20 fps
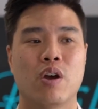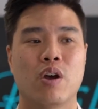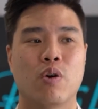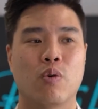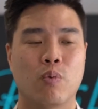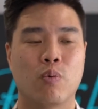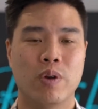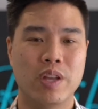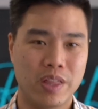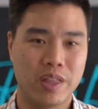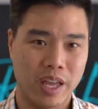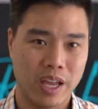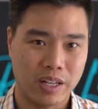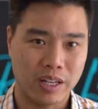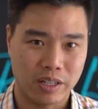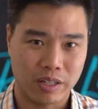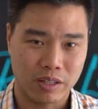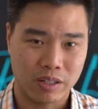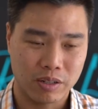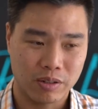we
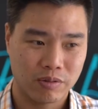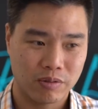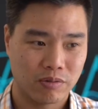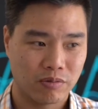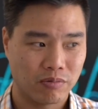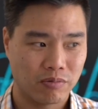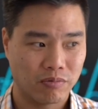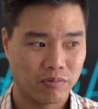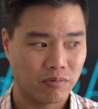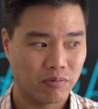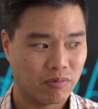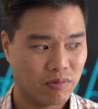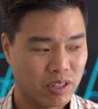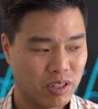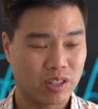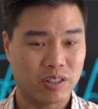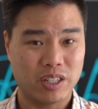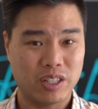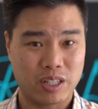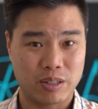then
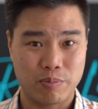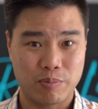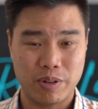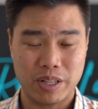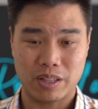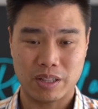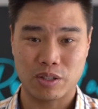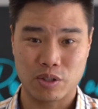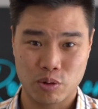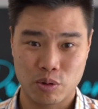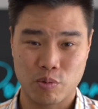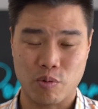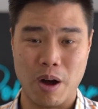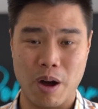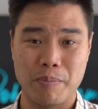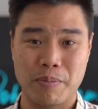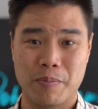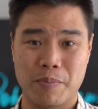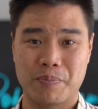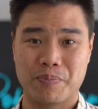literally split the two up